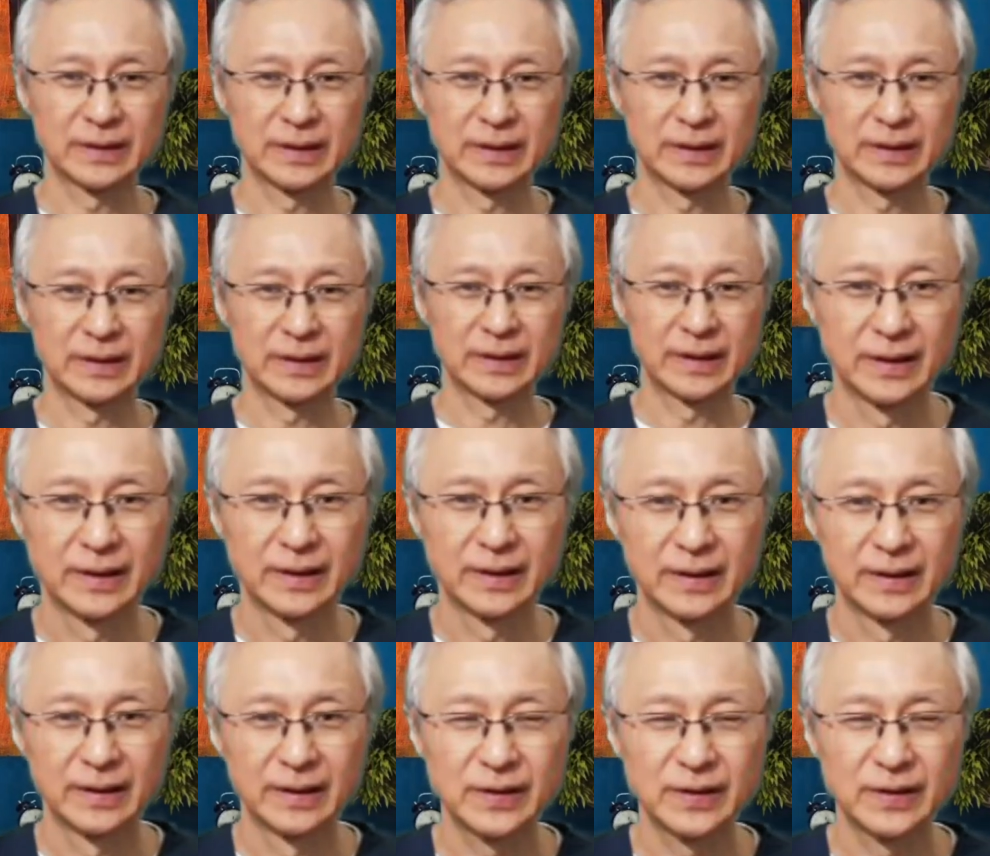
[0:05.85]
This
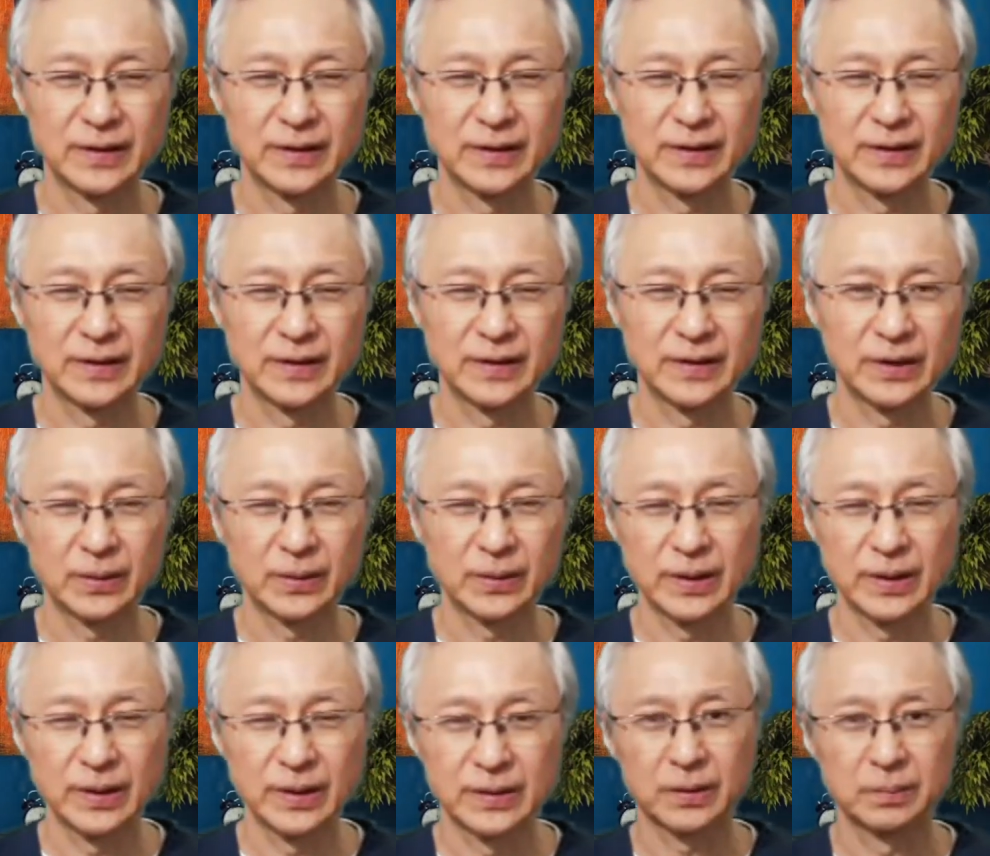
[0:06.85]
video is on
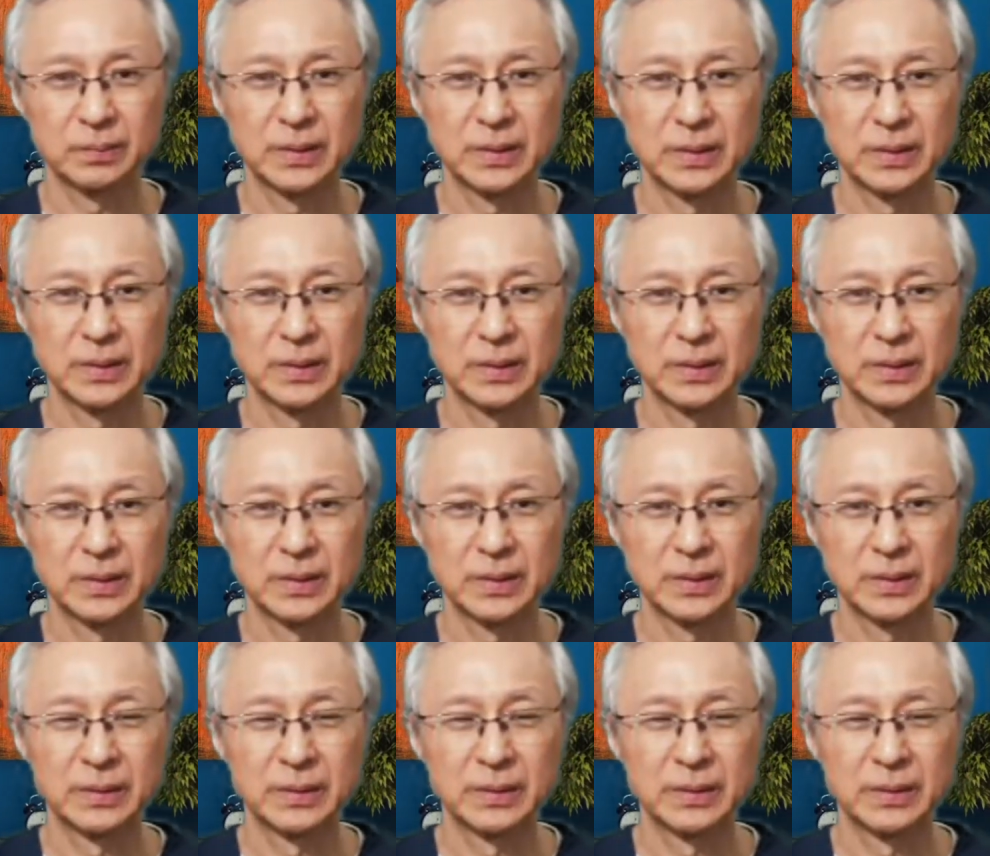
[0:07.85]
Sciton BBL.
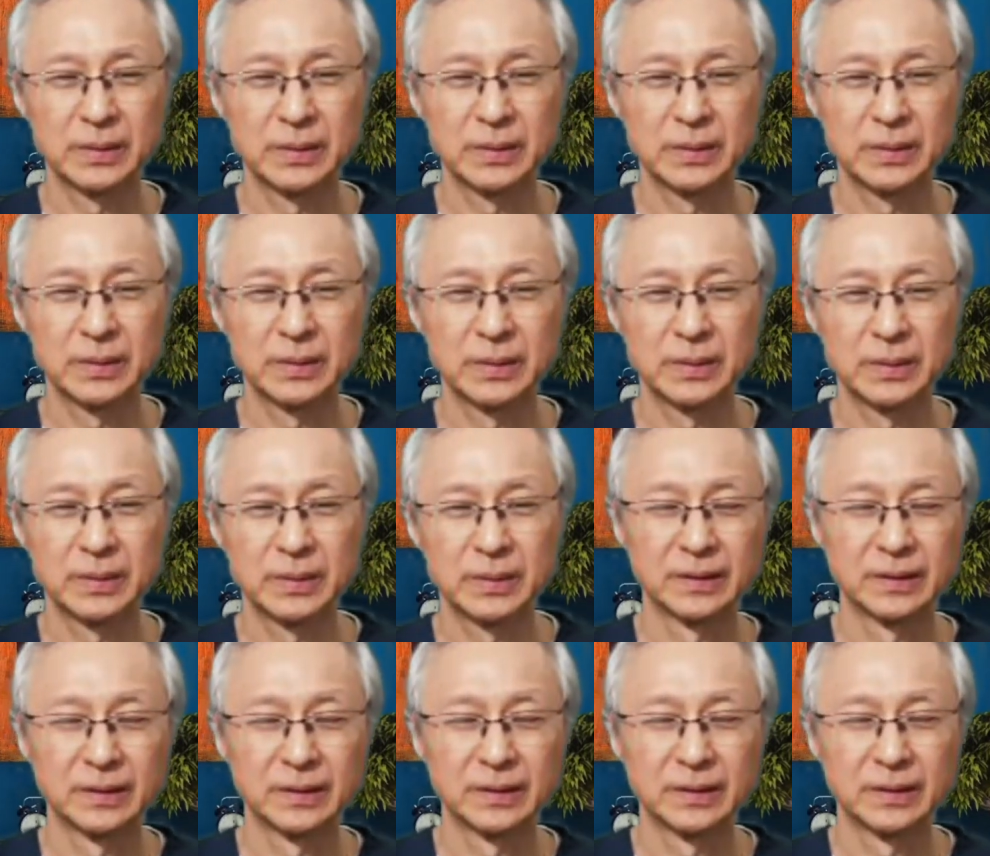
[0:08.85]
BBL is
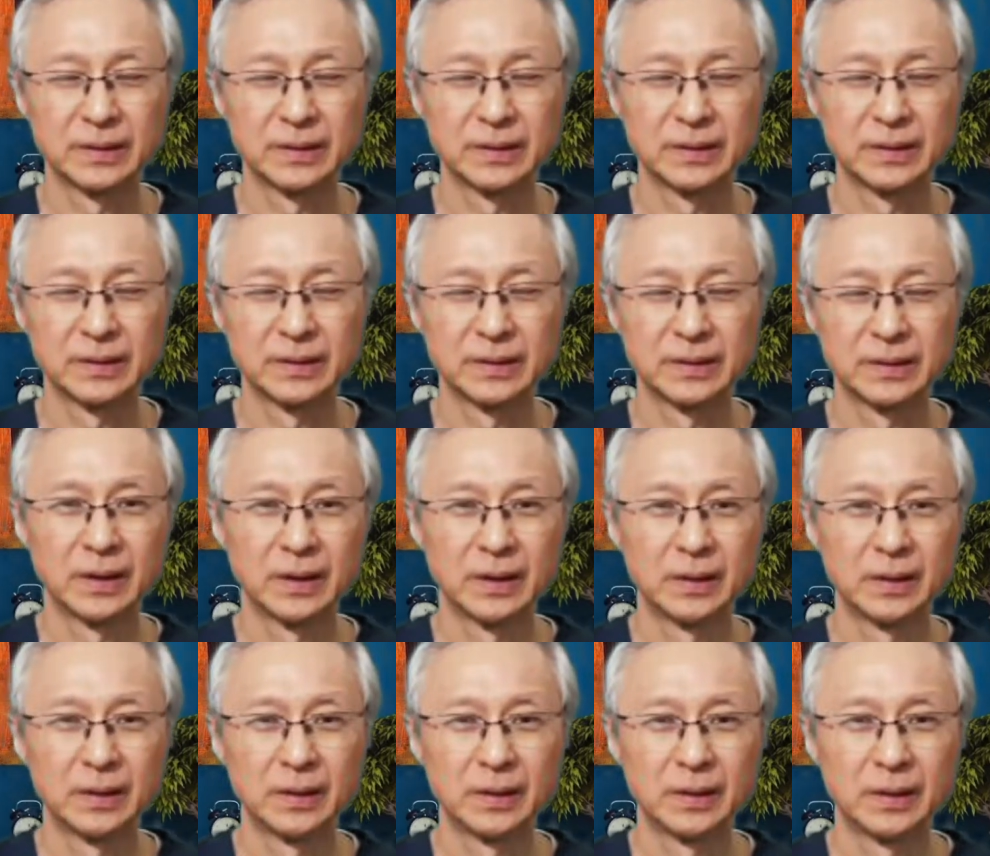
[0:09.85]
short for
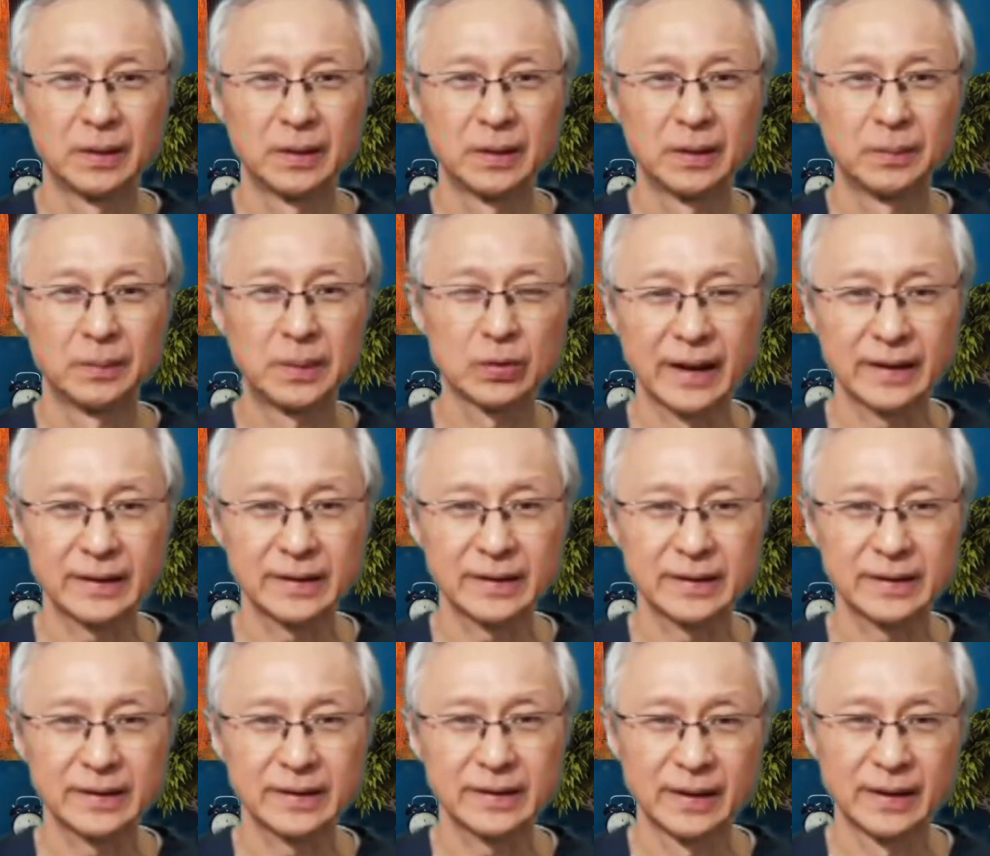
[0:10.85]
Broadband Light.
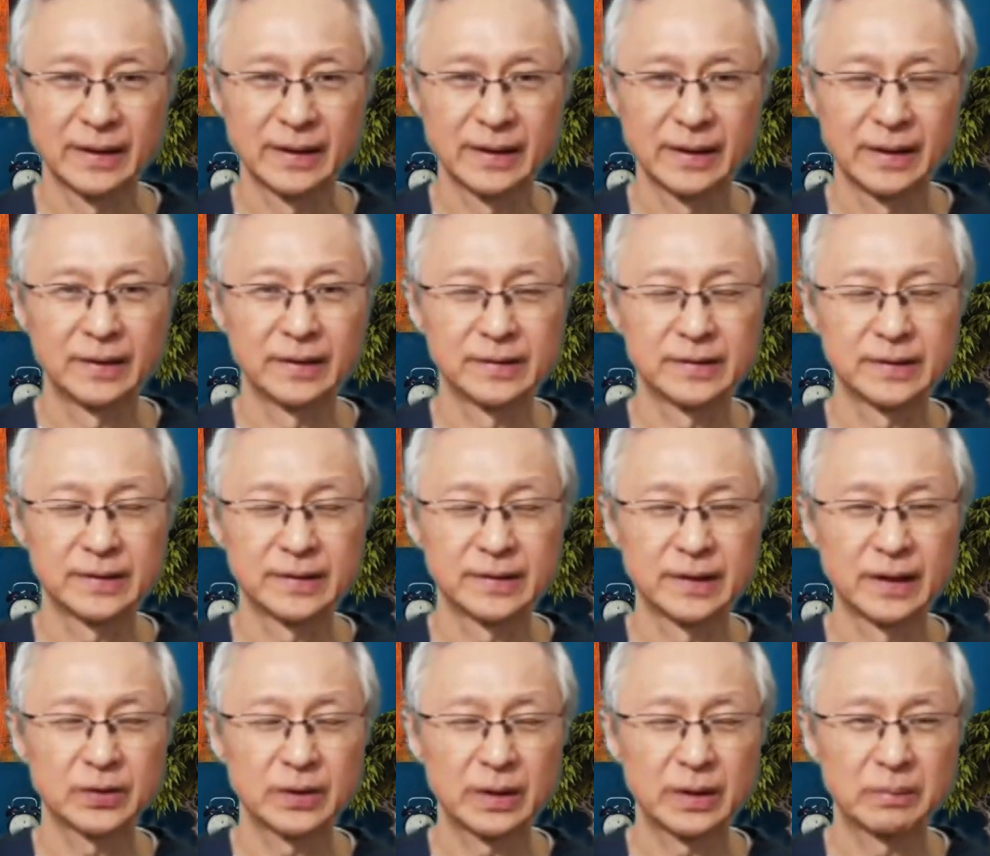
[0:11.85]
It is a
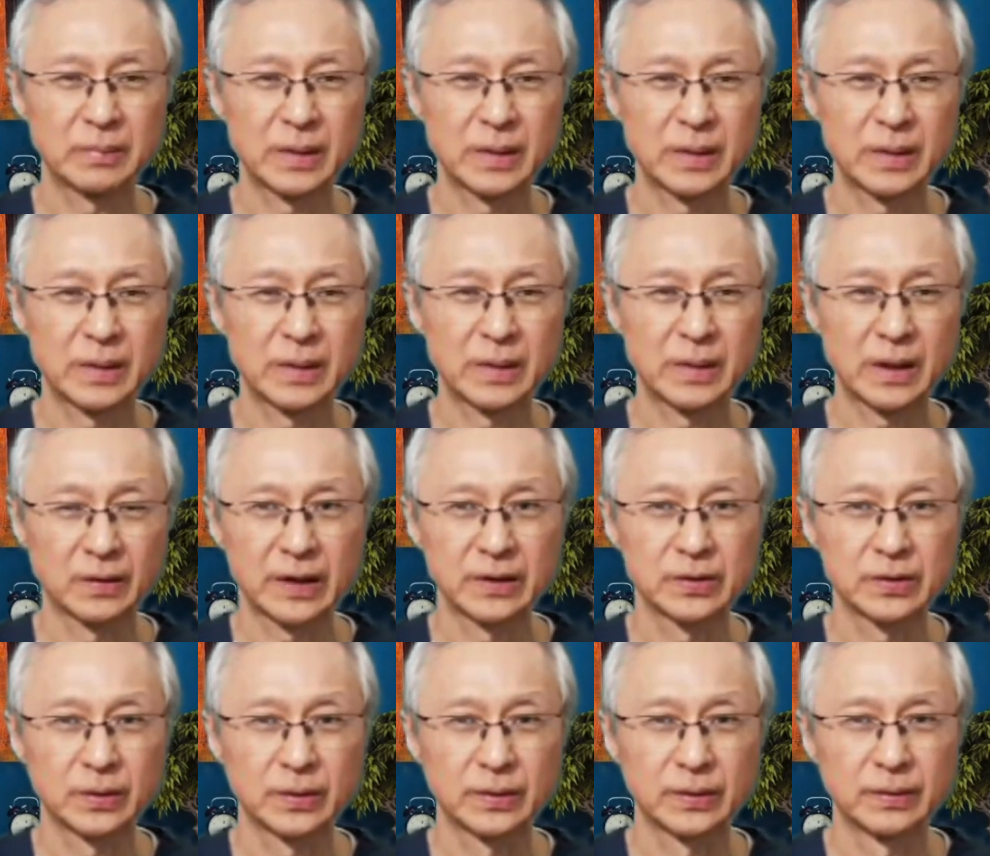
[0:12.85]
trademark of Sciton.